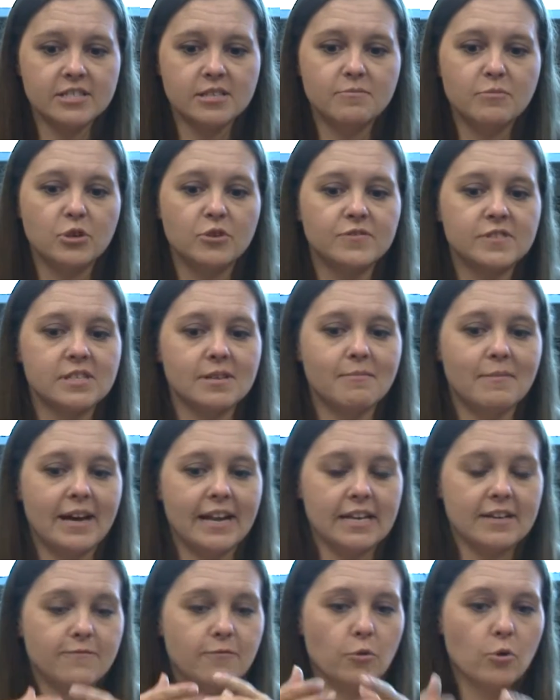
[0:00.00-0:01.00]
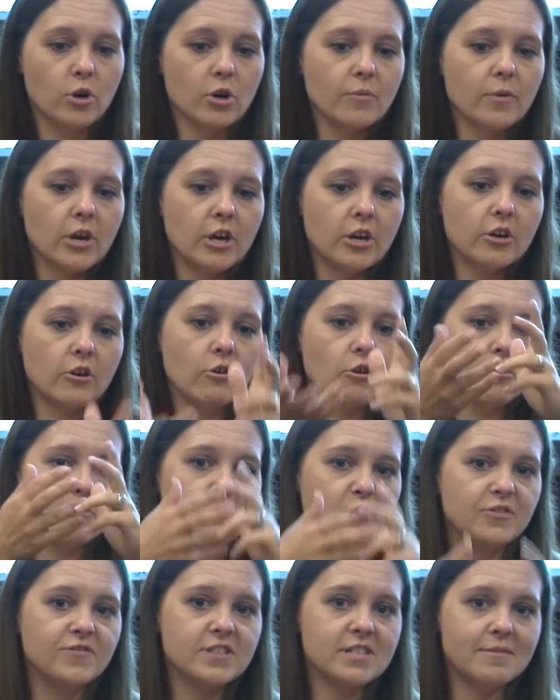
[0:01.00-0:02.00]
to move somebody forward or
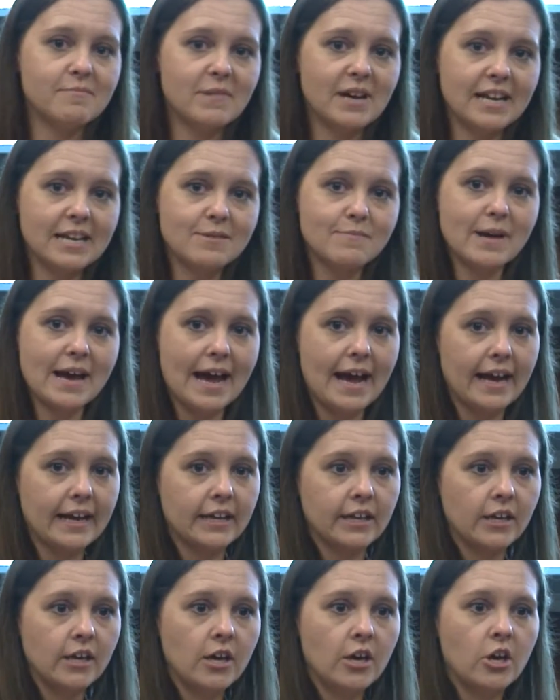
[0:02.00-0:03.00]
move somebody back,